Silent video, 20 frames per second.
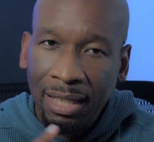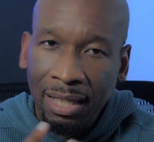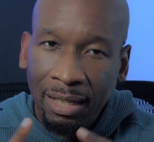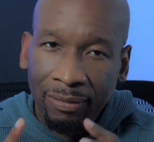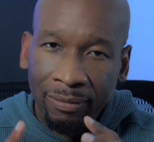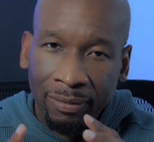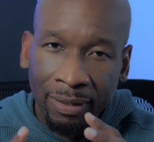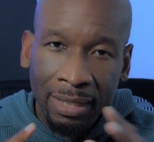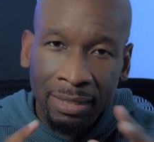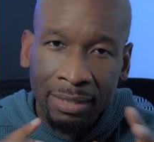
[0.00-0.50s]

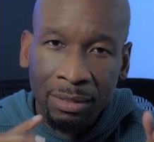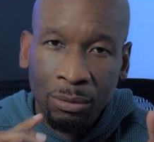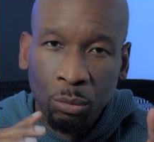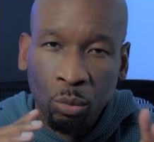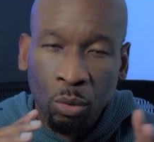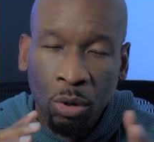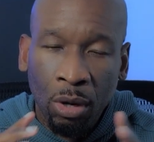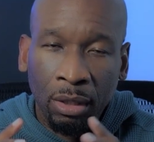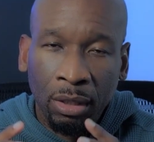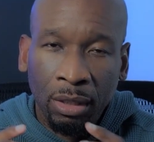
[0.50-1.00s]
have had some
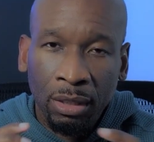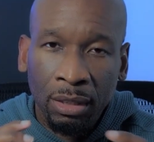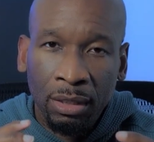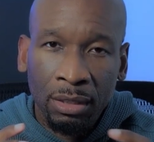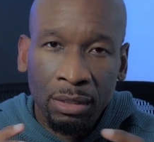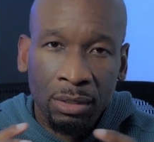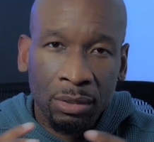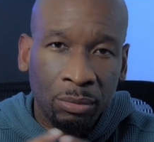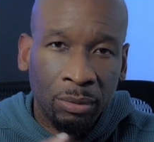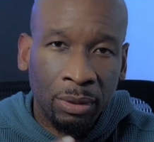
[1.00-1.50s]

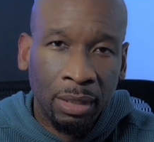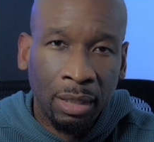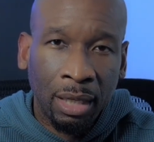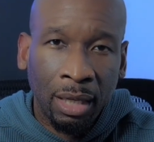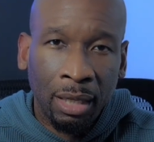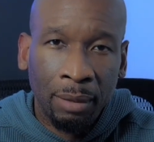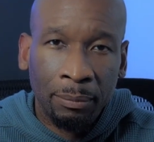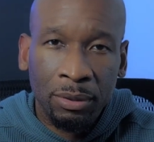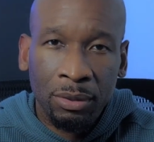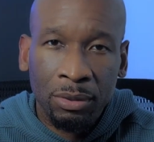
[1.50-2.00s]
wonkiness when it
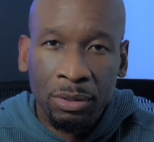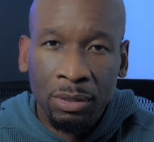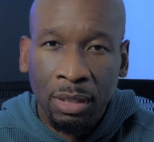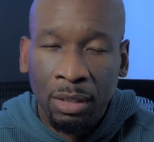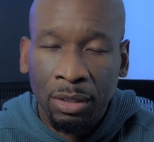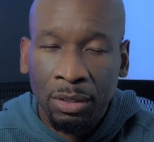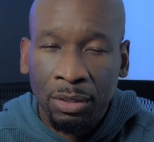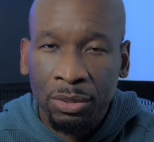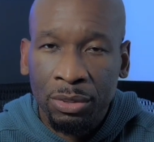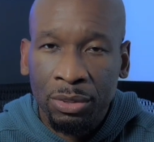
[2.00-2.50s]
came to
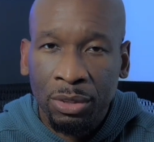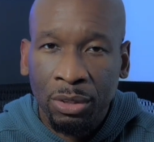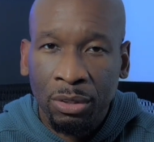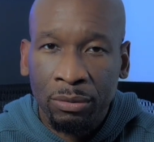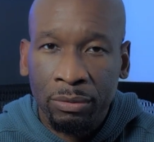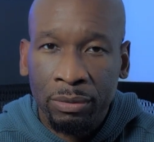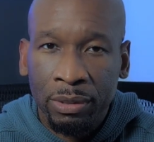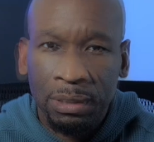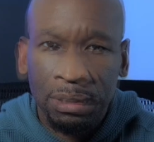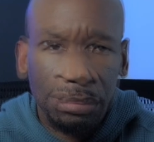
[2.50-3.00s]
cellular
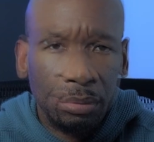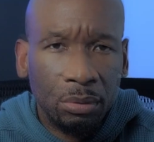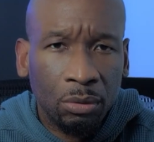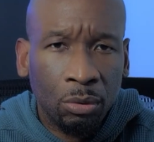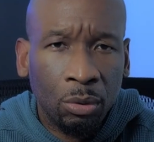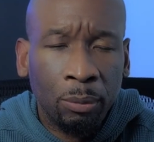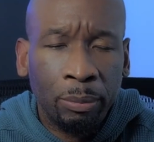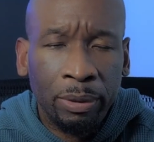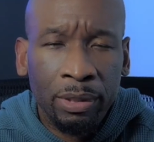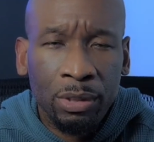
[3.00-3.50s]
service. The
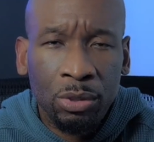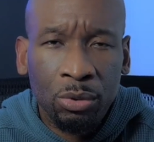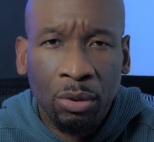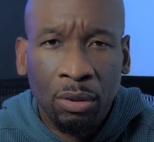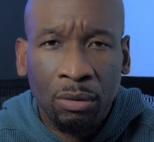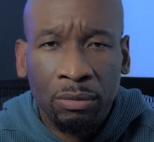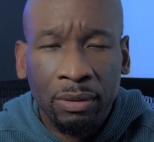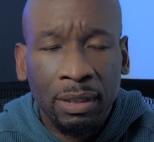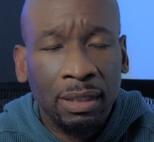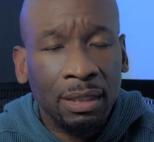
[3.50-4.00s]
OnePlus
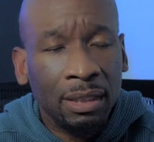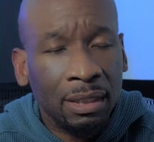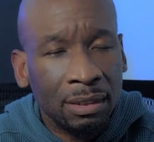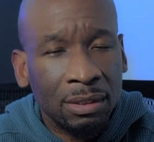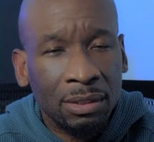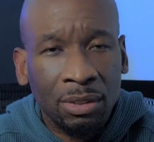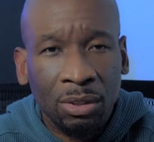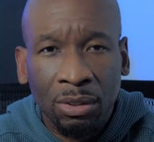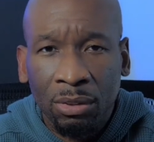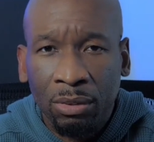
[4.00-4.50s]
12 is
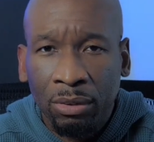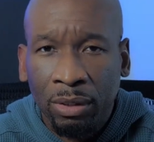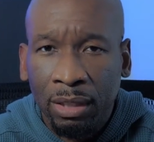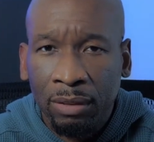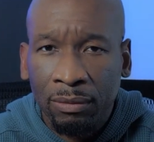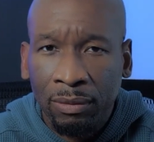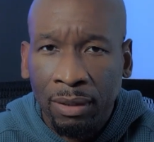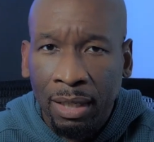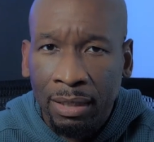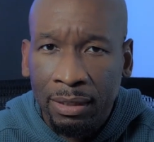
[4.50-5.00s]
still a great
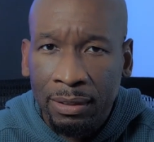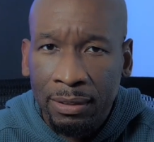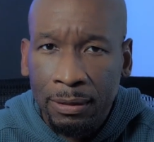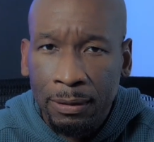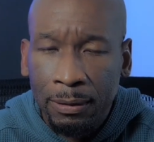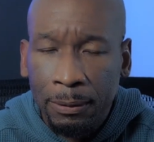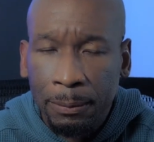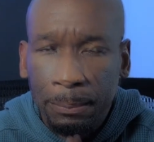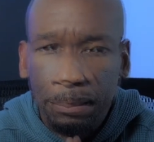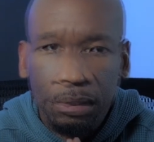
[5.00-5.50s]
device.